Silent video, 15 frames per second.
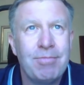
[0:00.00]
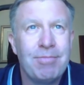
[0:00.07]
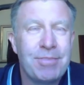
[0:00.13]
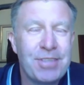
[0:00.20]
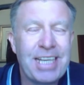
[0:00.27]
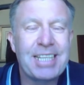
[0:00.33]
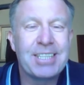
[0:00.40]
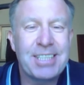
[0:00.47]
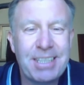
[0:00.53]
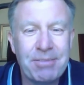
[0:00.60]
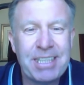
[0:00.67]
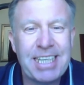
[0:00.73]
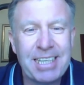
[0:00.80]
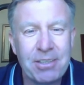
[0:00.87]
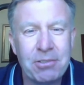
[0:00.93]
things that we
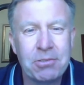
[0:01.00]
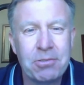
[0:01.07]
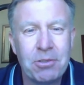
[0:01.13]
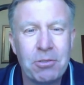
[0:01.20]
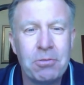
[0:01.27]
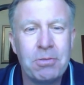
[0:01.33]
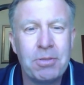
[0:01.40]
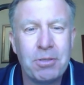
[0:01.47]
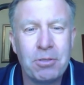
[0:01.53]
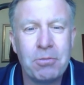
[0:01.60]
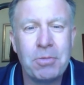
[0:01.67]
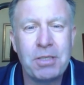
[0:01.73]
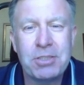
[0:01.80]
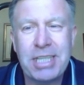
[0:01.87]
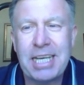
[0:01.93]
didn't
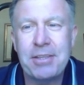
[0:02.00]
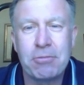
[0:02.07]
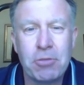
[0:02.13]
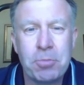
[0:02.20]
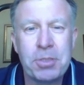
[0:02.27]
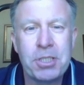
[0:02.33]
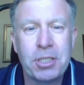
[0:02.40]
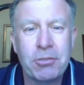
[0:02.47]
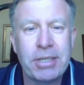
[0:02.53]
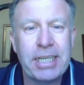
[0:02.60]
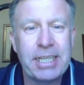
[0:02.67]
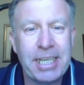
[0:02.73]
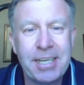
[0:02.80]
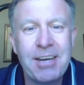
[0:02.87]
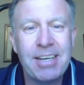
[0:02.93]
almost get the rub of the green.
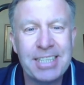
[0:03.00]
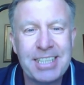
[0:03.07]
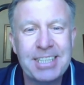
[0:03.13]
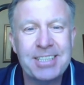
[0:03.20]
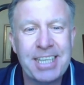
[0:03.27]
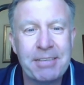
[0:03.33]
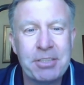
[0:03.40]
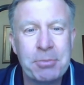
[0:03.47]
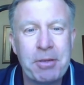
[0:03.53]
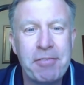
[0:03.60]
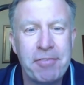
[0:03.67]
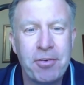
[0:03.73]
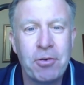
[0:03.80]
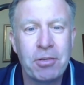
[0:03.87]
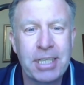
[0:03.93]
United seemed to be
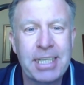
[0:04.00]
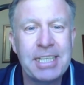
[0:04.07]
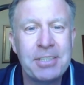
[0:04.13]
falling